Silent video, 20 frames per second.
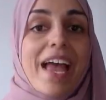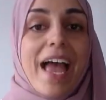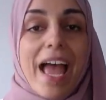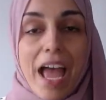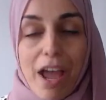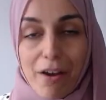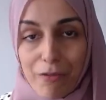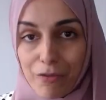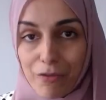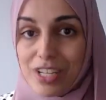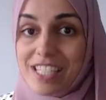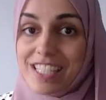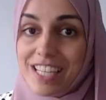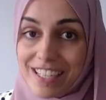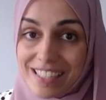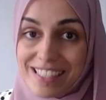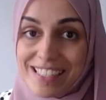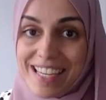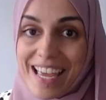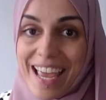every
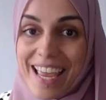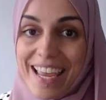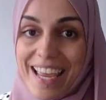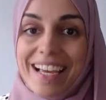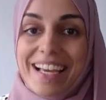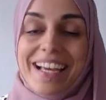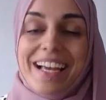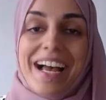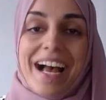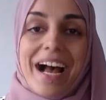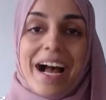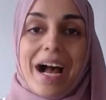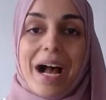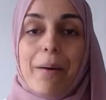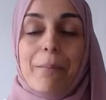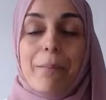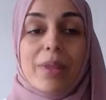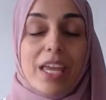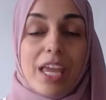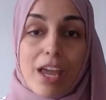Sunday
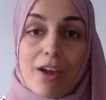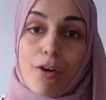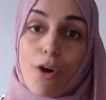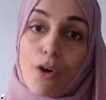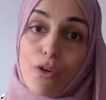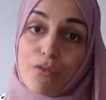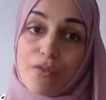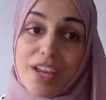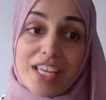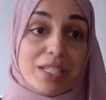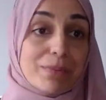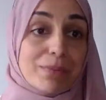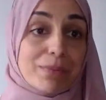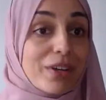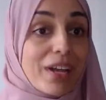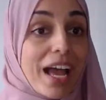here on Facebook